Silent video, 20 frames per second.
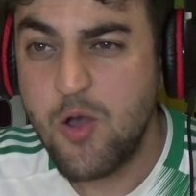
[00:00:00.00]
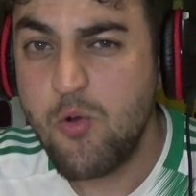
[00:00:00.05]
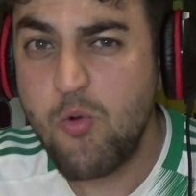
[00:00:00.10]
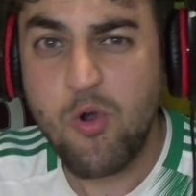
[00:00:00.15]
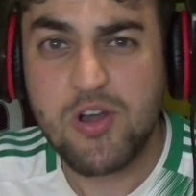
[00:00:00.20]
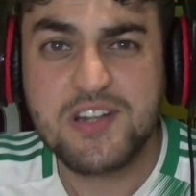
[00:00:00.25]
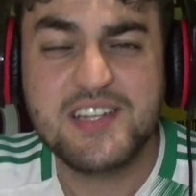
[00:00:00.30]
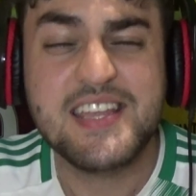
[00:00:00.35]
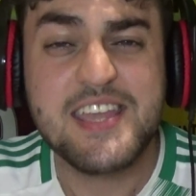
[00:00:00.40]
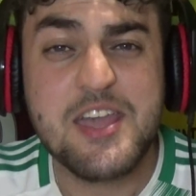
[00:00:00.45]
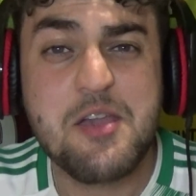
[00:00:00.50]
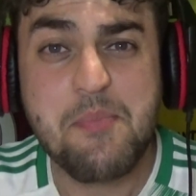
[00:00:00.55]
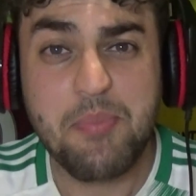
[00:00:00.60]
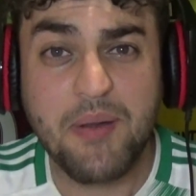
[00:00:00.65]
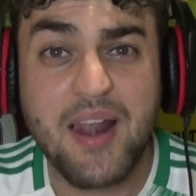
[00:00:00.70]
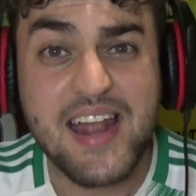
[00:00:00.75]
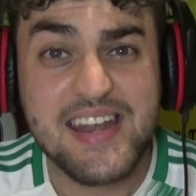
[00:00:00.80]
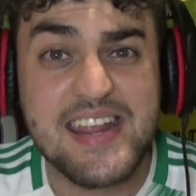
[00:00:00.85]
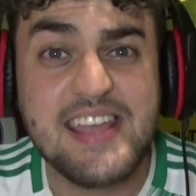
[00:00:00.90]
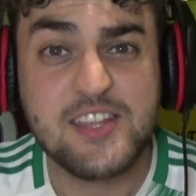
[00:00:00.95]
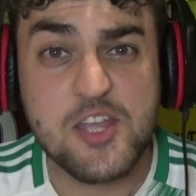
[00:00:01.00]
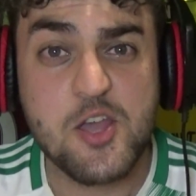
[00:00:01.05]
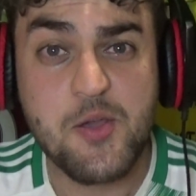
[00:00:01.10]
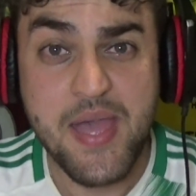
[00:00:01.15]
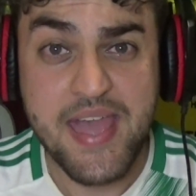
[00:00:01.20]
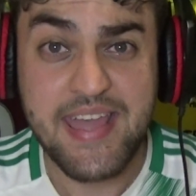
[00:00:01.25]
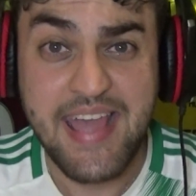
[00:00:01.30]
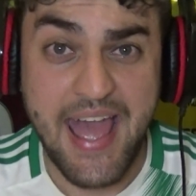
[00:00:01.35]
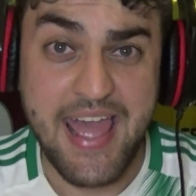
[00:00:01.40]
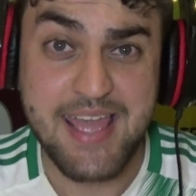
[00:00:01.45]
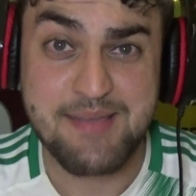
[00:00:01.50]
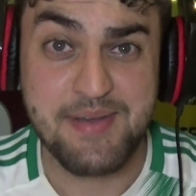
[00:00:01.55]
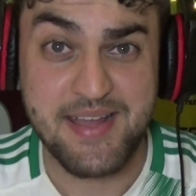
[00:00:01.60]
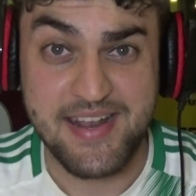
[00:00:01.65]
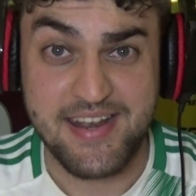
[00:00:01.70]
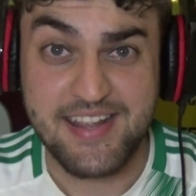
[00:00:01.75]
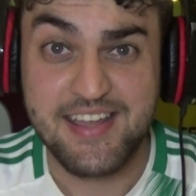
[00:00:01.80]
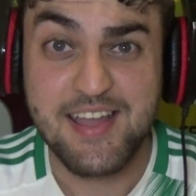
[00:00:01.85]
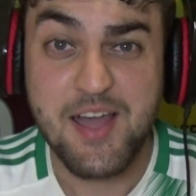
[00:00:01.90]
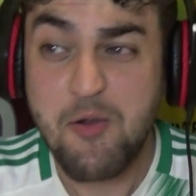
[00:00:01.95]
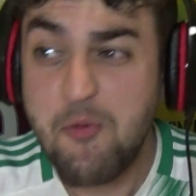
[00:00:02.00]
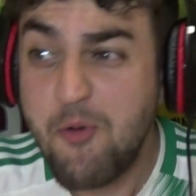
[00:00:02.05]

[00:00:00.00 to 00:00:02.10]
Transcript: What are you bloody doing, Aymen?